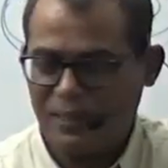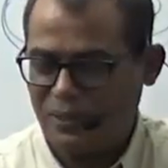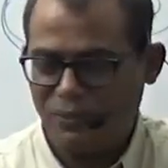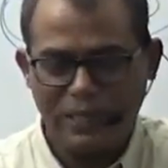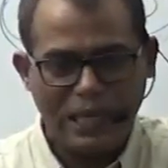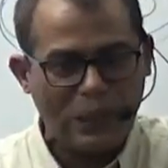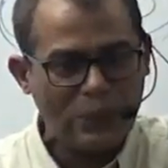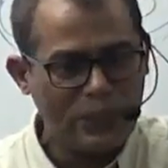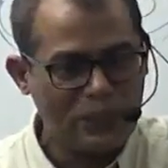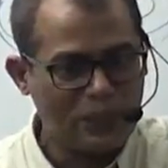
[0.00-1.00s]
very low
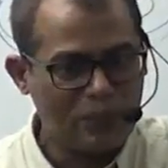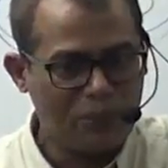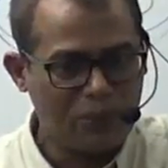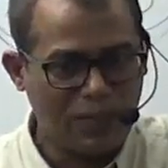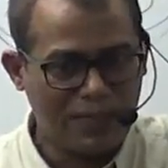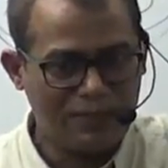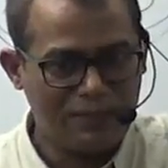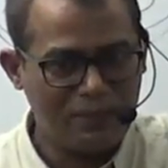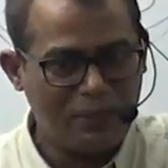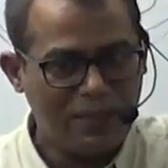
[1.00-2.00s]
economic
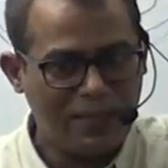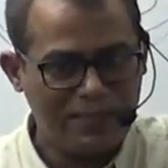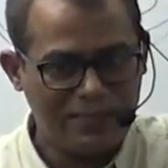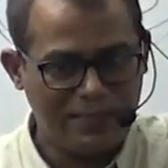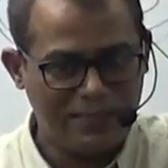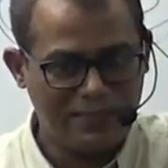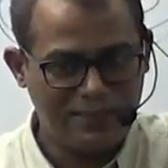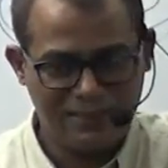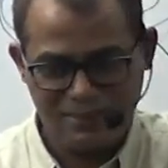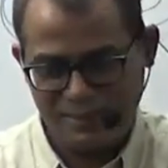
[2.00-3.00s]
productivity, biodiversity.
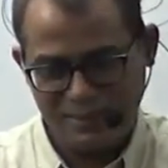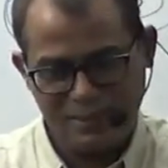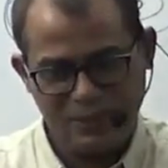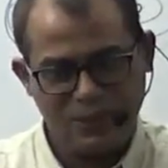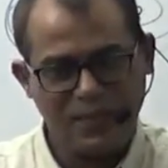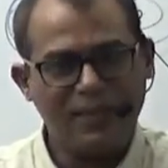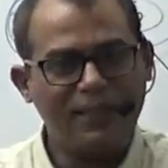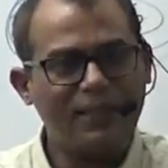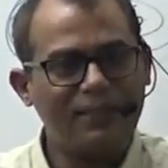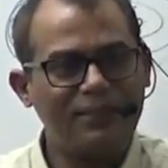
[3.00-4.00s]
You write
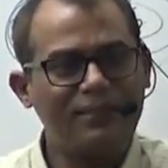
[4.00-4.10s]
that.